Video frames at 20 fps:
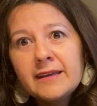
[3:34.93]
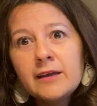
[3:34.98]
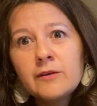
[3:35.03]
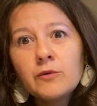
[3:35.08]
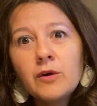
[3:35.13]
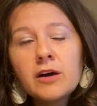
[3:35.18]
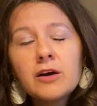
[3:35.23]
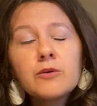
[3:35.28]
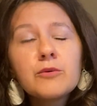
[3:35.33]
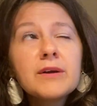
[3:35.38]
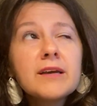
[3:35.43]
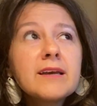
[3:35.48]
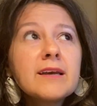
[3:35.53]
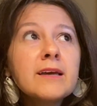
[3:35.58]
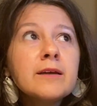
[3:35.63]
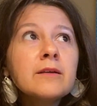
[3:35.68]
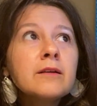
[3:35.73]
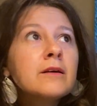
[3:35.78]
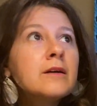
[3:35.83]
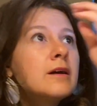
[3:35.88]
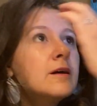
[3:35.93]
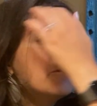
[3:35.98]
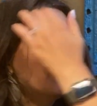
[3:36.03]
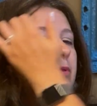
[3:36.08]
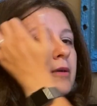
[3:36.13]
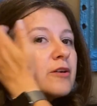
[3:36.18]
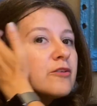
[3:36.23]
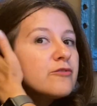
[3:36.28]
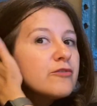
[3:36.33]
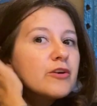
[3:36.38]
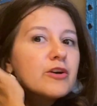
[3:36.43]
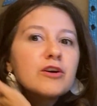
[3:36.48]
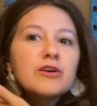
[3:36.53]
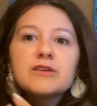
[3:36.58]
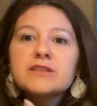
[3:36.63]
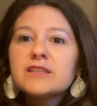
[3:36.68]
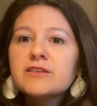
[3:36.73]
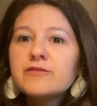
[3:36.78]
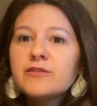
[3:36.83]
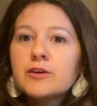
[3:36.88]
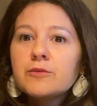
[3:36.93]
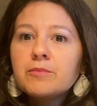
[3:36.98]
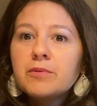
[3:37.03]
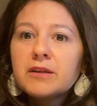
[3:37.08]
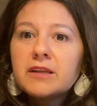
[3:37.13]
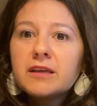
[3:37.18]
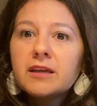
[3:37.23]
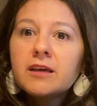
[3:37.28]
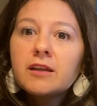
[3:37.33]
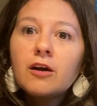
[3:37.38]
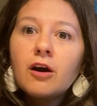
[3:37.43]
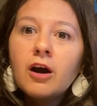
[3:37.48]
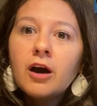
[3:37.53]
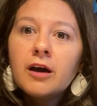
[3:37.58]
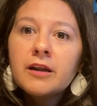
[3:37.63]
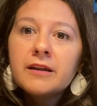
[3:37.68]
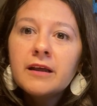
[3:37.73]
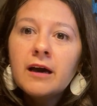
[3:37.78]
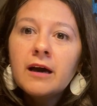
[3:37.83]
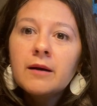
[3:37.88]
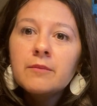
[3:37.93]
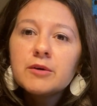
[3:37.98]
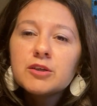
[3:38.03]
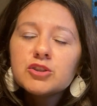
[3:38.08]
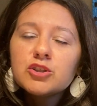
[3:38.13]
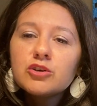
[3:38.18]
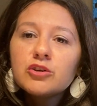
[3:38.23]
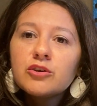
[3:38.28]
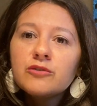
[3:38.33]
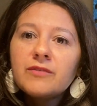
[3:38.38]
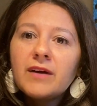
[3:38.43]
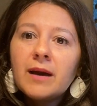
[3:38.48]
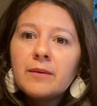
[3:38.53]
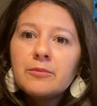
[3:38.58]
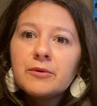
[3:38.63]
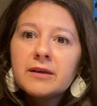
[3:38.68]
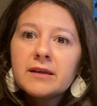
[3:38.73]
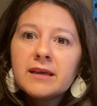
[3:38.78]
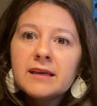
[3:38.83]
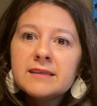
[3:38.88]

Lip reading: And what Cricut prefers, if you're putting it on a shirt or fabric,